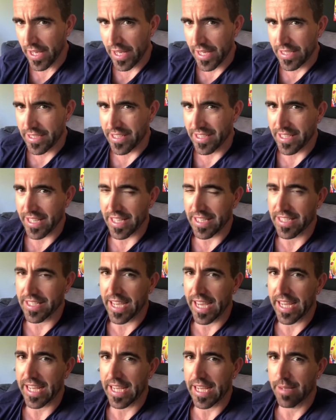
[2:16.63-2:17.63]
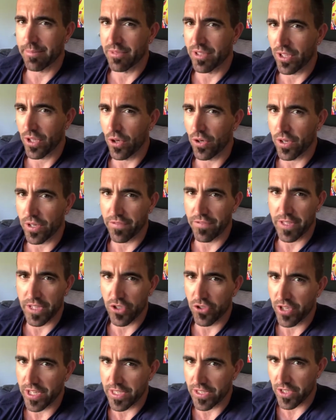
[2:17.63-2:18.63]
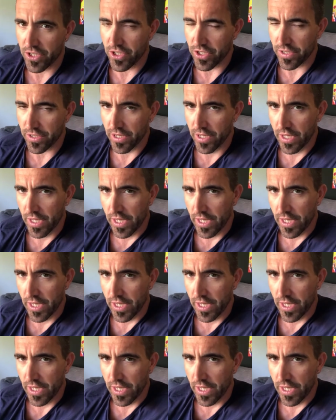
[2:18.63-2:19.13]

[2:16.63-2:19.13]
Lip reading: It's just going to take longer for your transition.